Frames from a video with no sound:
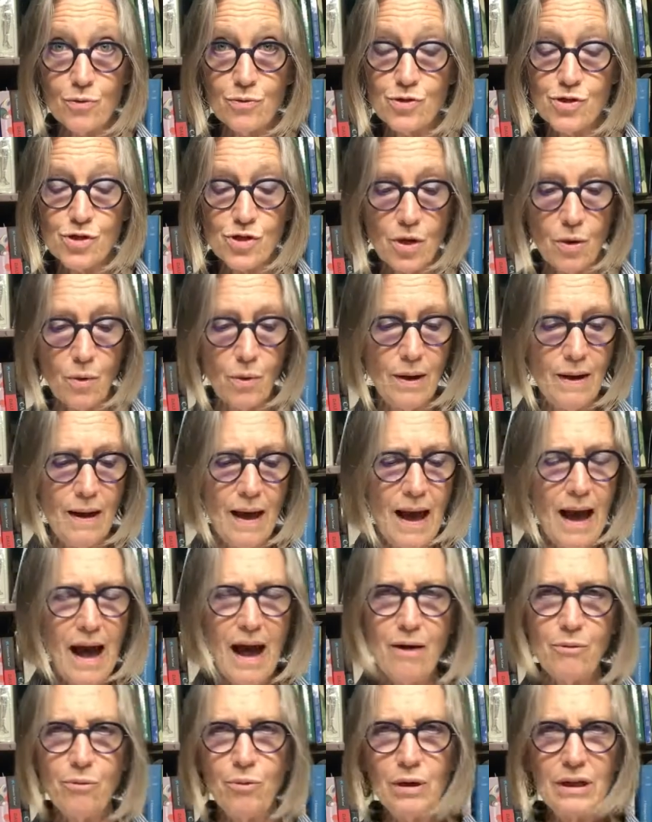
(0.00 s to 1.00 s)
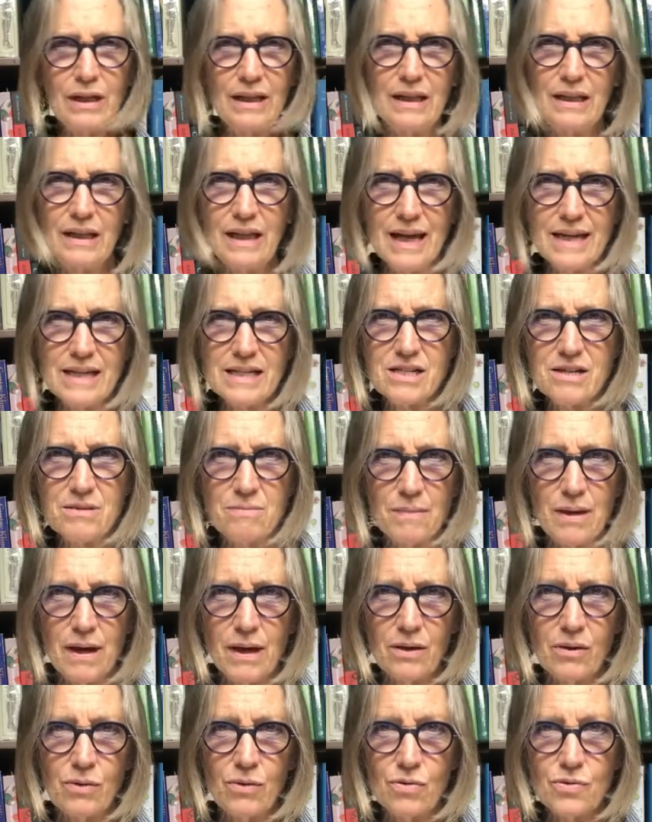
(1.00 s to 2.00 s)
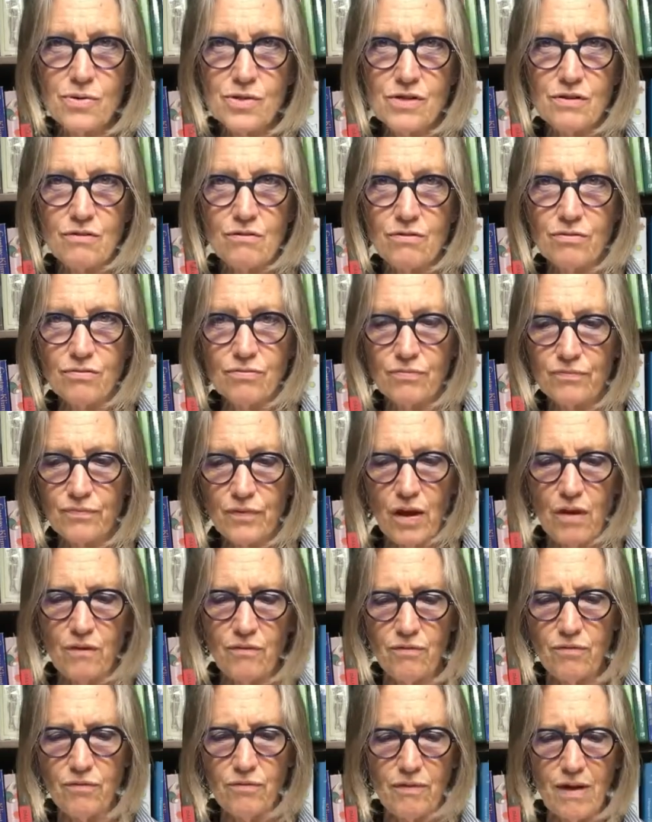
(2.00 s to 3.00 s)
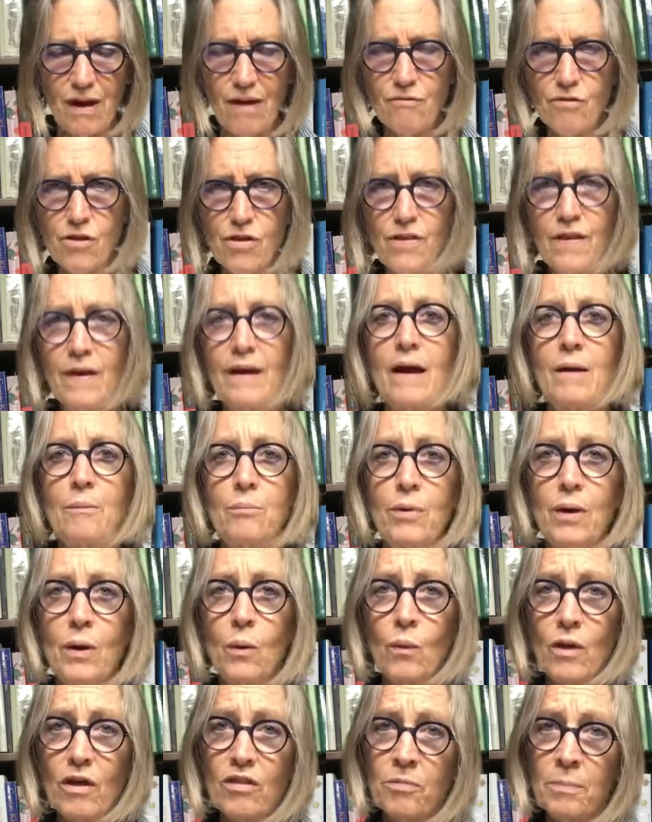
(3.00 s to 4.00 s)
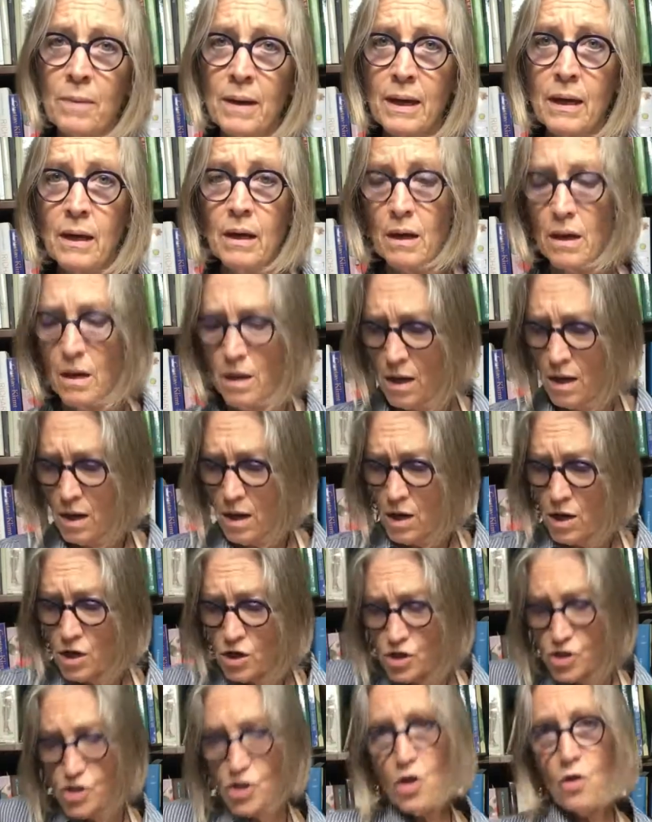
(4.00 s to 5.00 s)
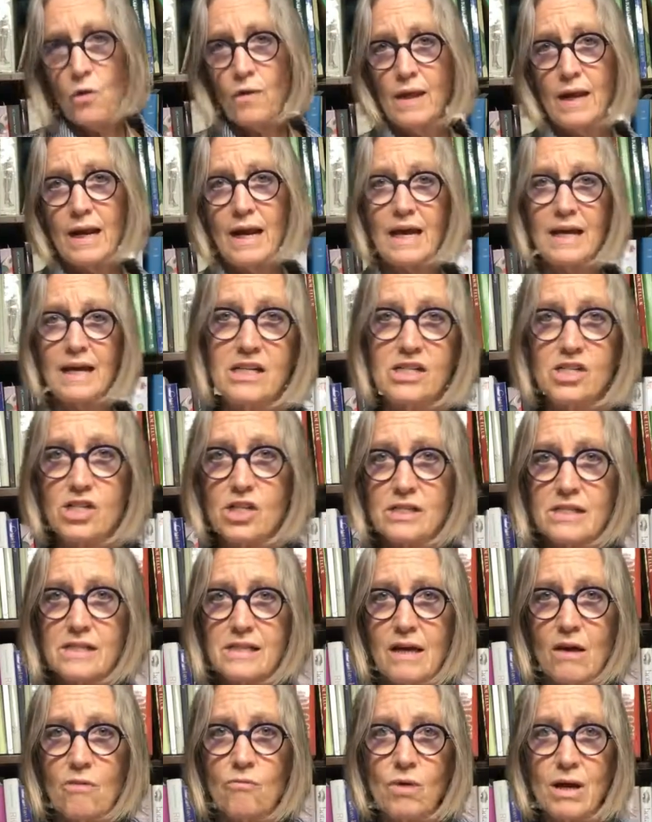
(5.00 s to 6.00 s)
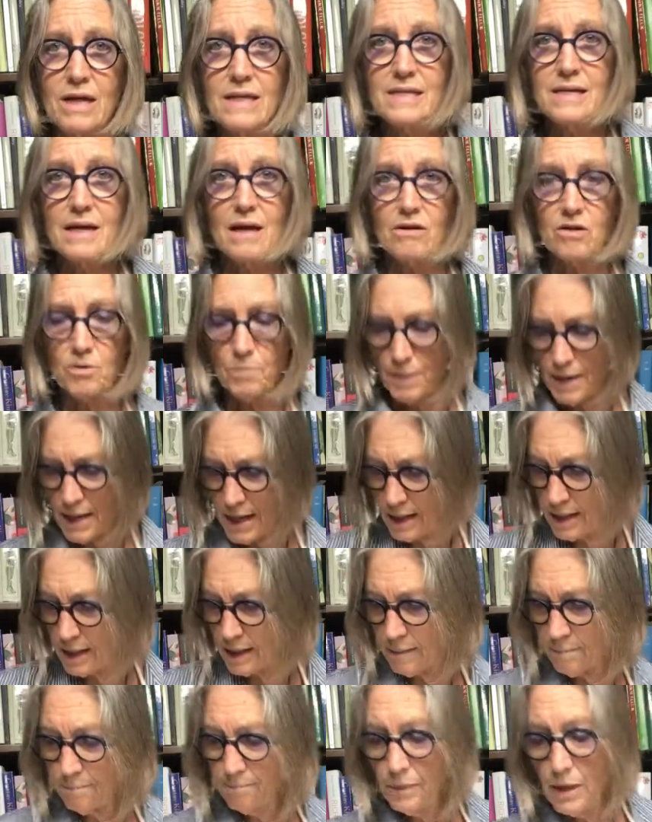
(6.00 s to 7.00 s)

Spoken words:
So I really like to make use of everything I bring with me so that I just get right down to painting.